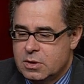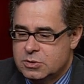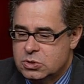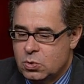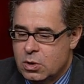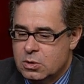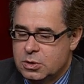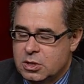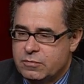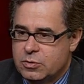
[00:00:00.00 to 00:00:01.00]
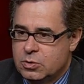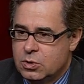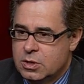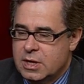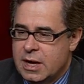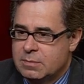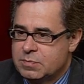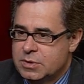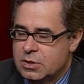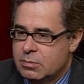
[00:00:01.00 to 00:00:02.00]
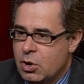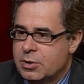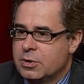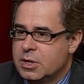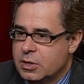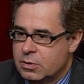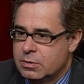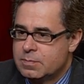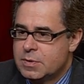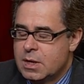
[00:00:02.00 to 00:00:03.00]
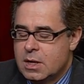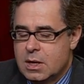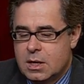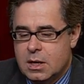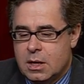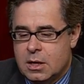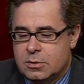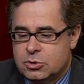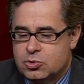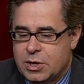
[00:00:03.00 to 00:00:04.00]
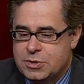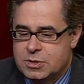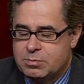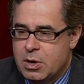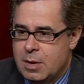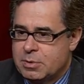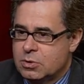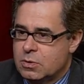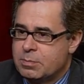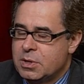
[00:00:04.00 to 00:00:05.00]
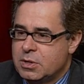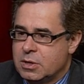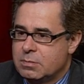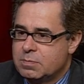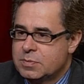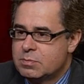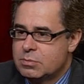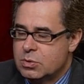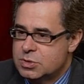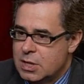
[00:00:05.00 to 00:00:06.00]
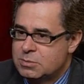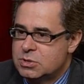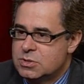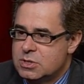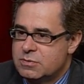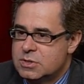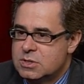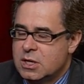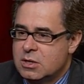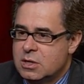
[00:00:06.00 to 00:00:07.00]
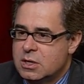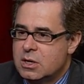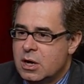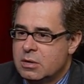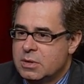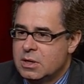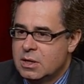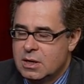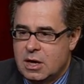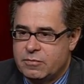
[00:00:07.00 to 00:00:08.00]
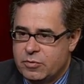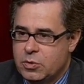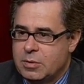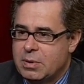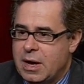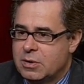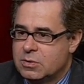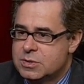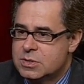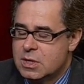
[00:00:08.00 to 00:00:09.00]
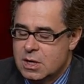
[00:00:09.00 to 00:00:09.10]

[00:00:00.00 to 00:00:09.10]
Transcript: historically if you look at in the modern era uh, trends in popular opinion perceptions of the state of the economy and voting patterns,